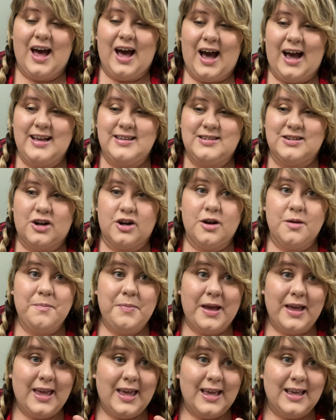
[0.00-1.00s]
I started
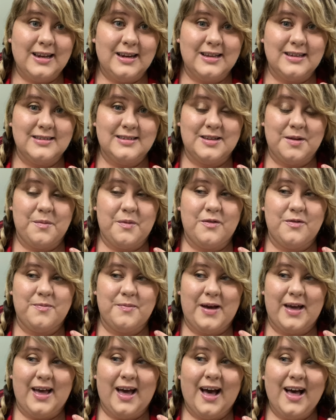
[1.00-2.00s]
baking some of
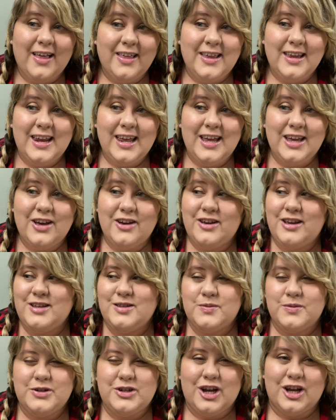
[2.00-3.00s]
my holiday
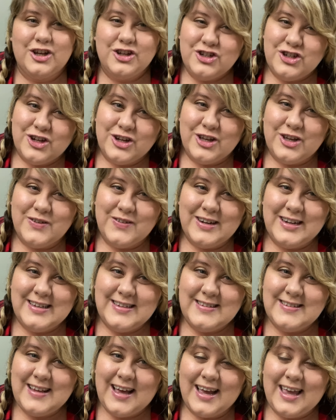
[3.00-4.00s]
cookies, which I'll show you in a
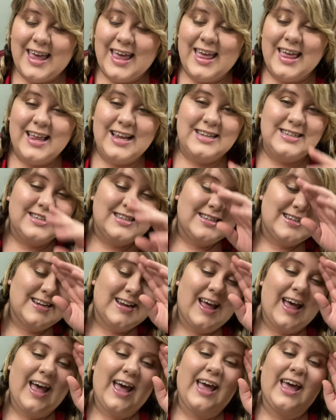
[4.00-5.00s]
second
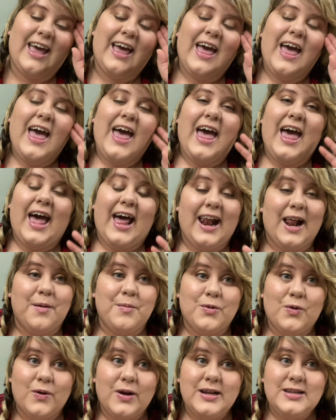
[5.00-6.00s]
today. And I'm
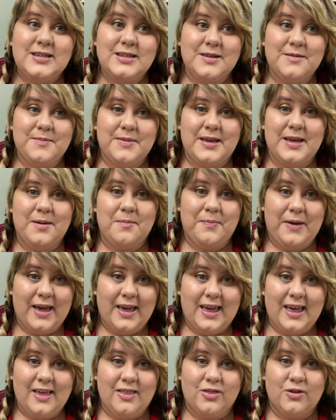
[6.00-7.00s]
going to be
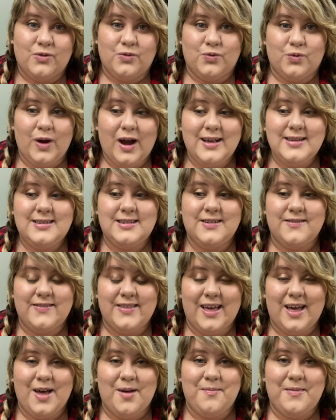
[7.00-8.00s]
baking the rest of
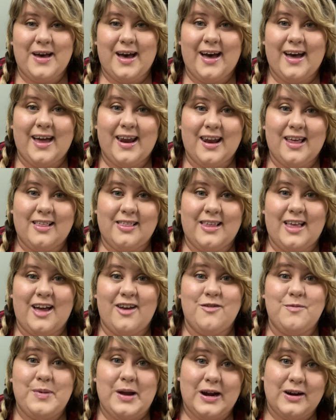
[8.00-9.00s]
them on
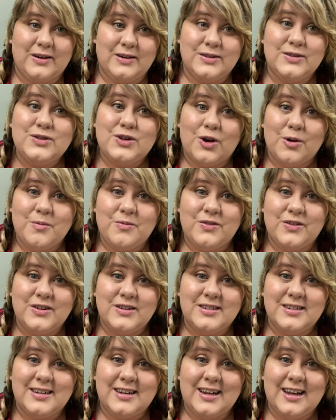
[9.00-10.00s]
live Periscope for
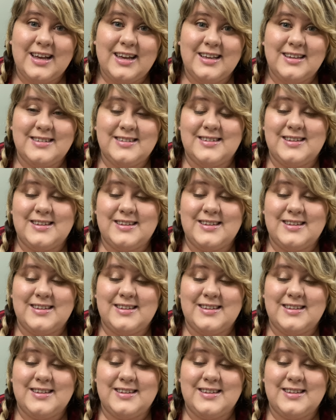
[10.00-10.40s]
tonight.